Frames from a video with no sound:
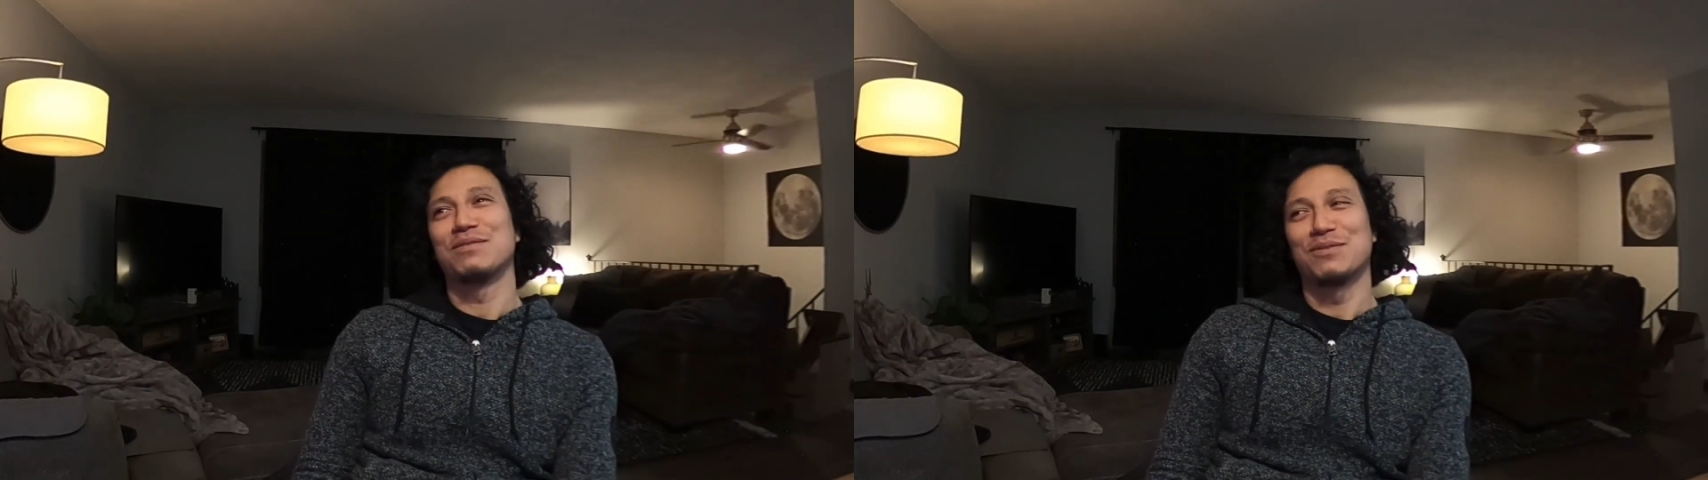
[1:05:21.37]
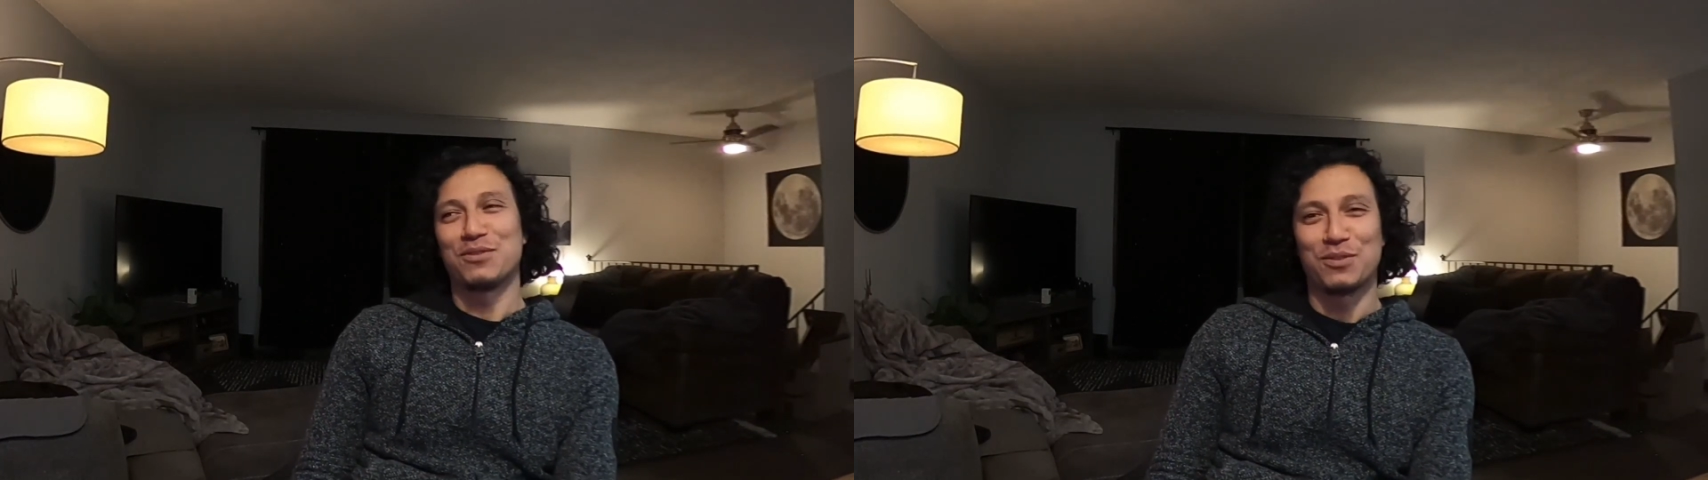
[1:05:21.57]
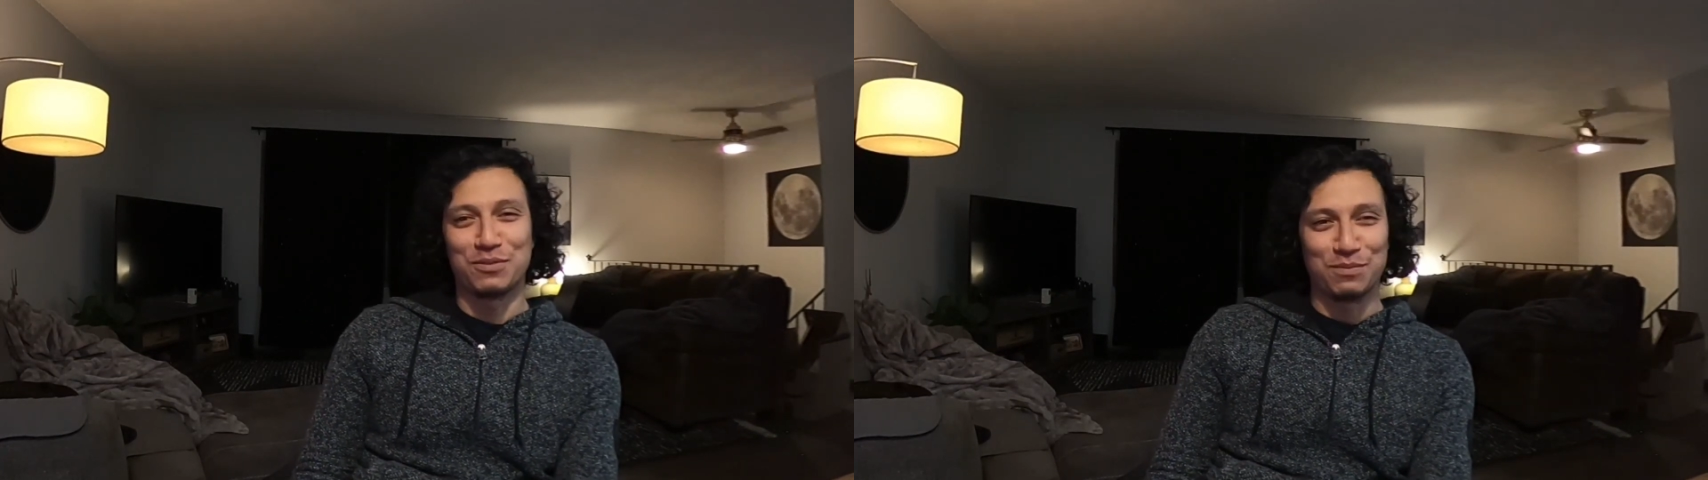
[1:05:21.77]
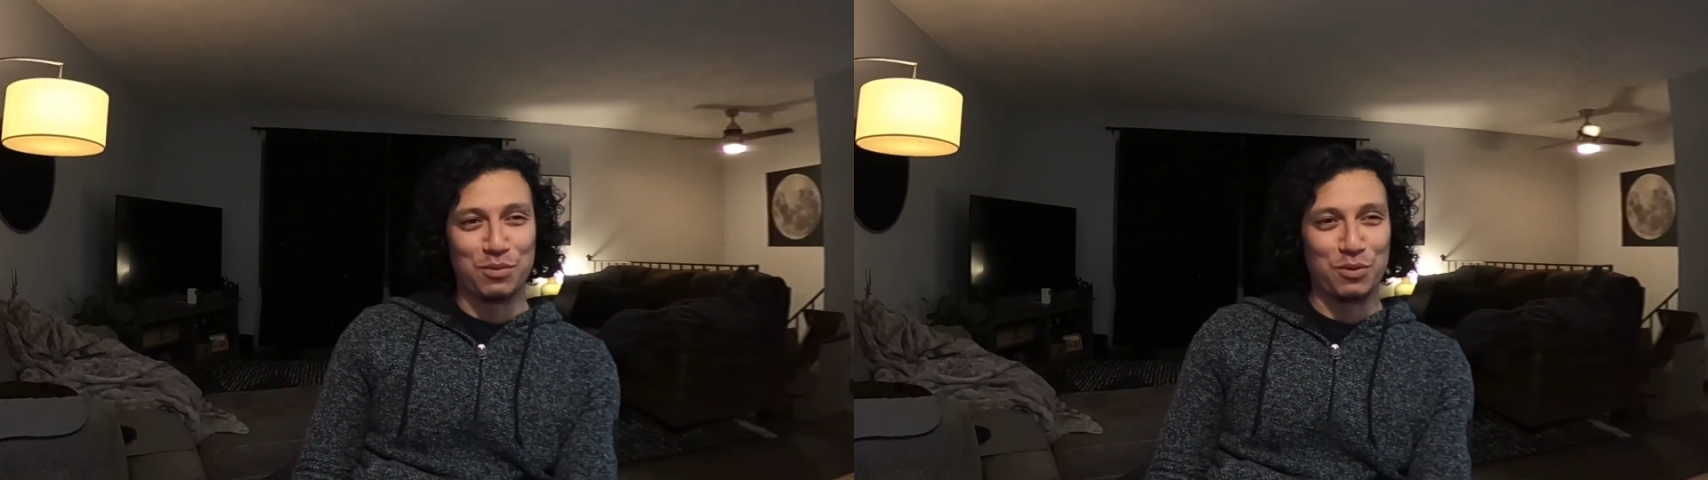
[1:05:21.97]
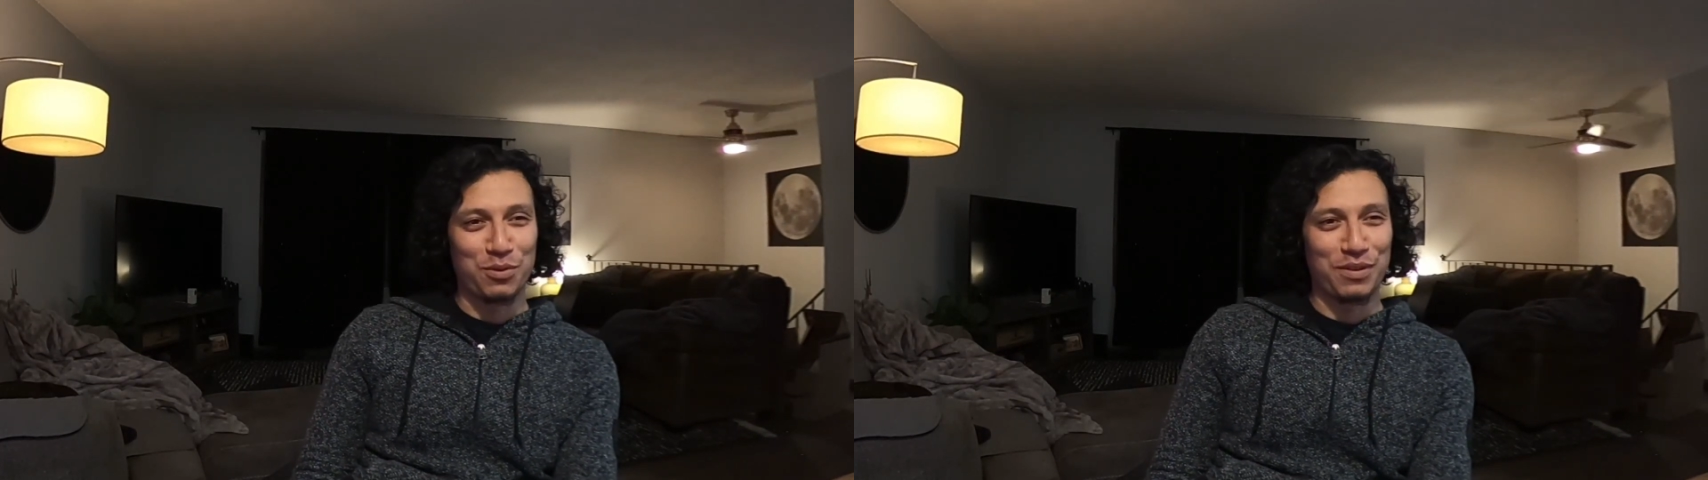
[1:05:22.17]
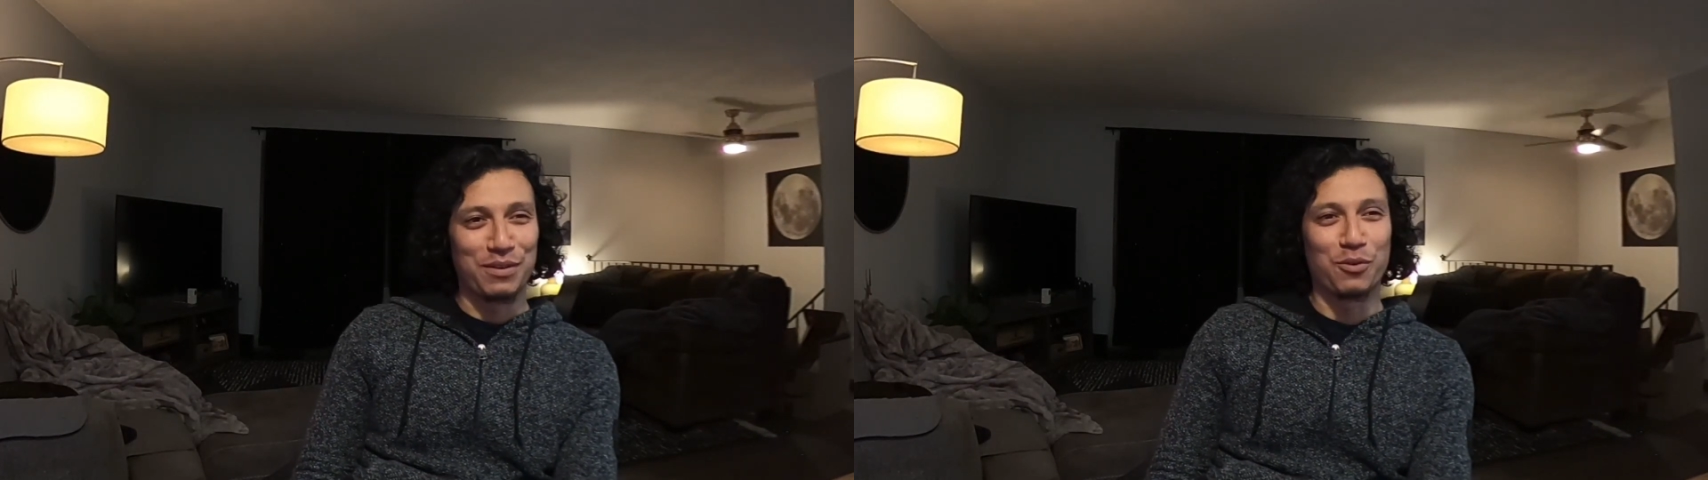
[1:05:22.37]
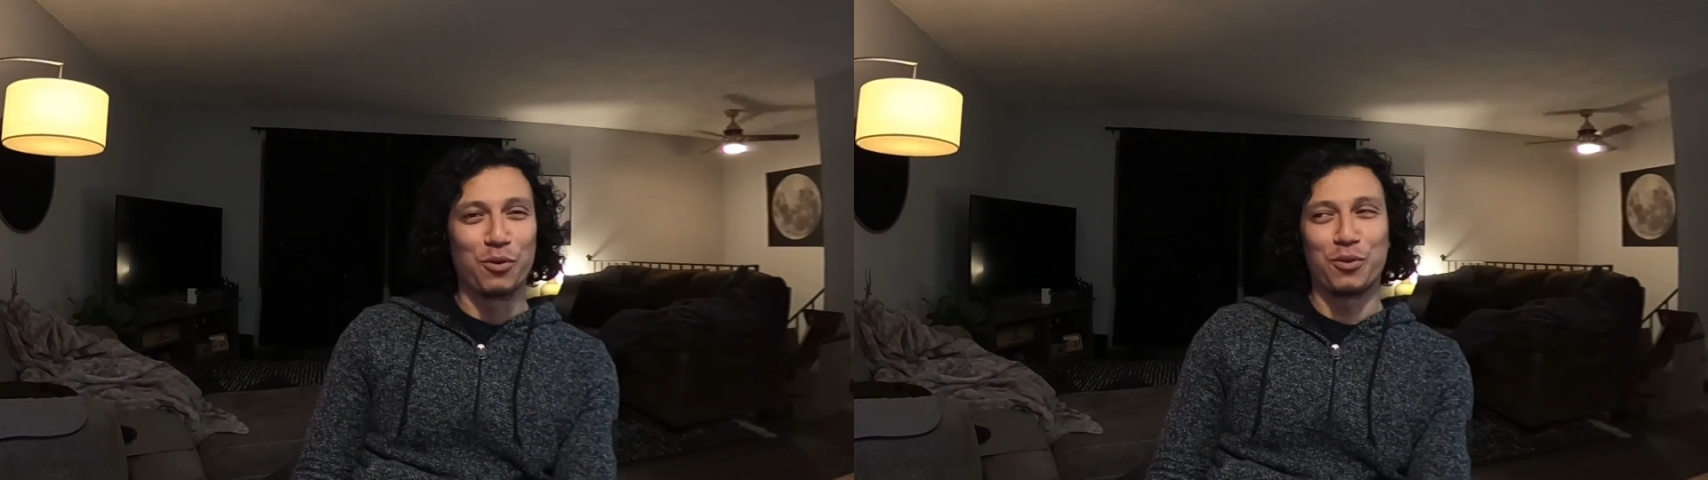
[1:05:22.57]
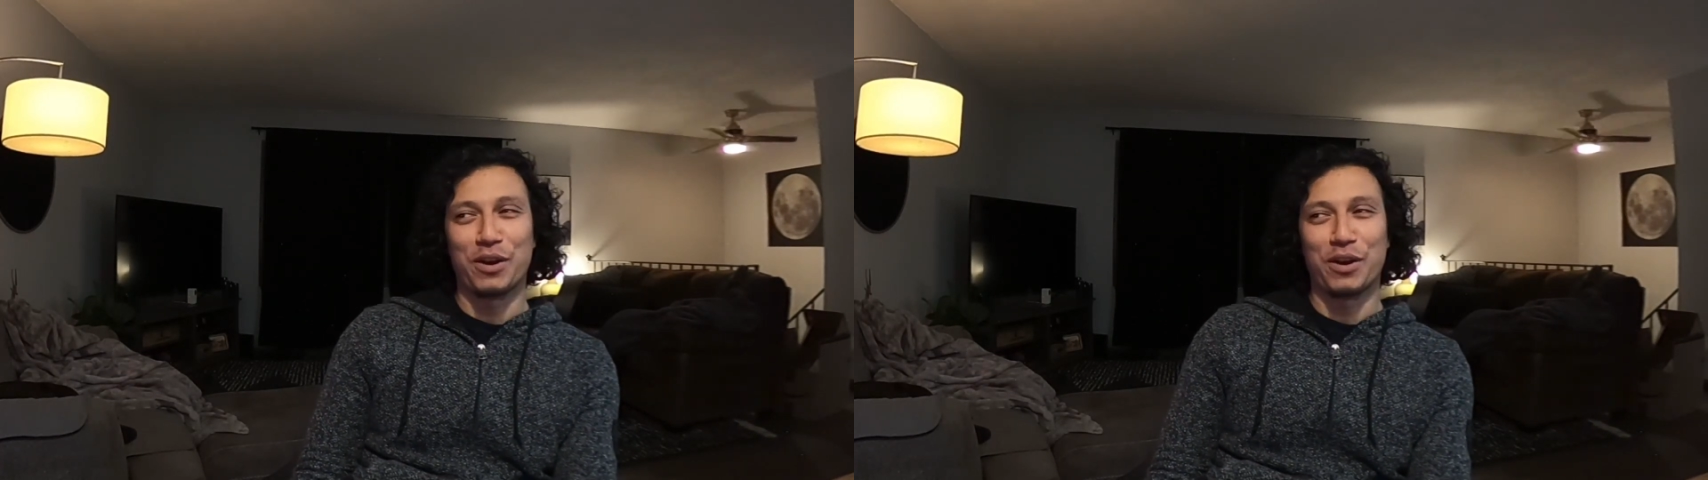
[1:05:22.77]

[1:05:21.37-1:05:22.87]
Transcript: for both in horror